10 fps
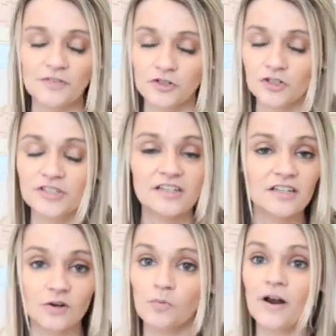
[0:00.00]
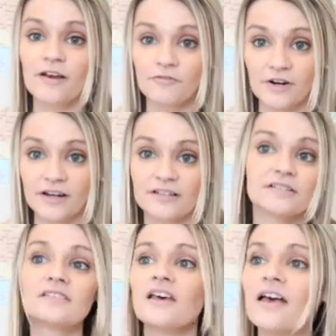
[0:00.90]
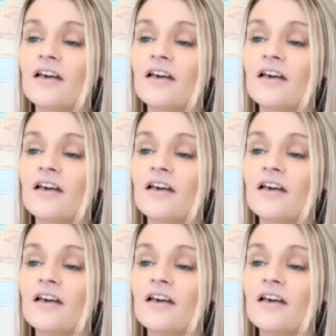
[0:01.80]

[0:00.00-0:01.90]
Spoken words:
after C or whatever it is,